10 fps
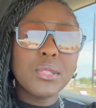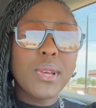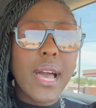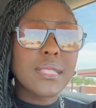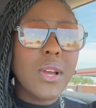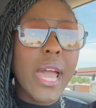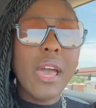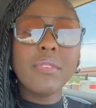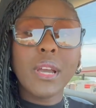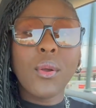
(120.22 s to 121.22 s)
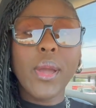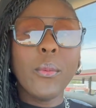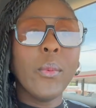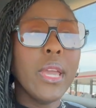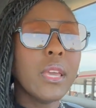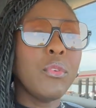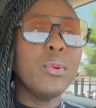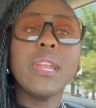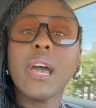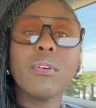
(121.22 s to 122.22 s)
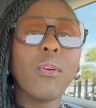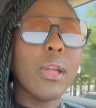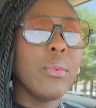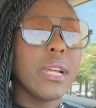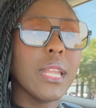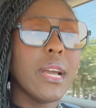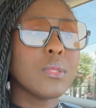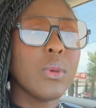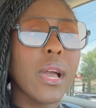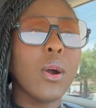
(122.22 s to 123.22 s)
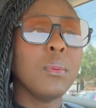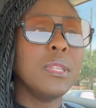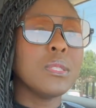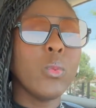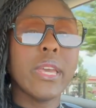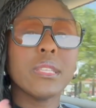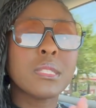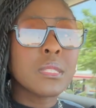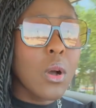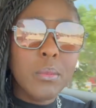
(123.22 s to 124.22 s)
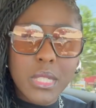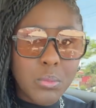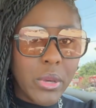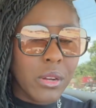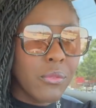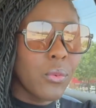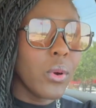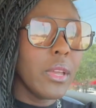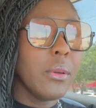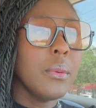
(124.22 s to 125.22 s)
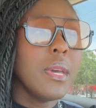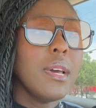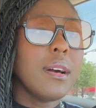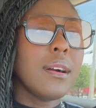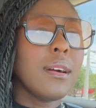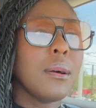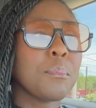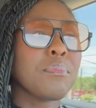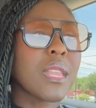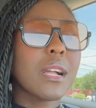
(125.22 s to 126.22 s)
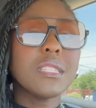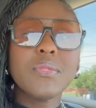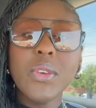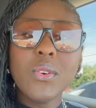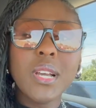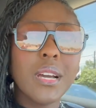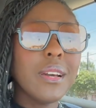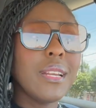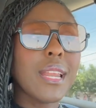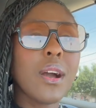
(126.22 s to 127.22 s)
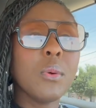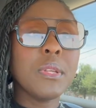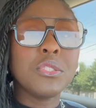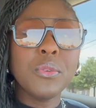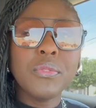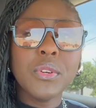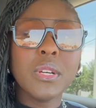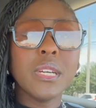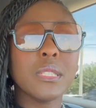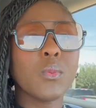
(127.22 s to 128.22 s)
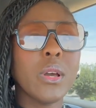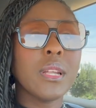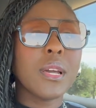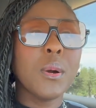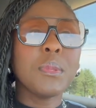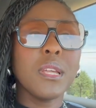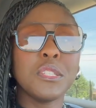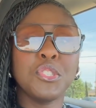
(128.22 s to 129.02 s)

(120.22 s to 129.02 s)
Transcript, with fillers: you guys are having a great week. If you didn't have a great week last week, I hope this week is so much better for you. I just feel good, and I hope that you feel good as well. And I hope that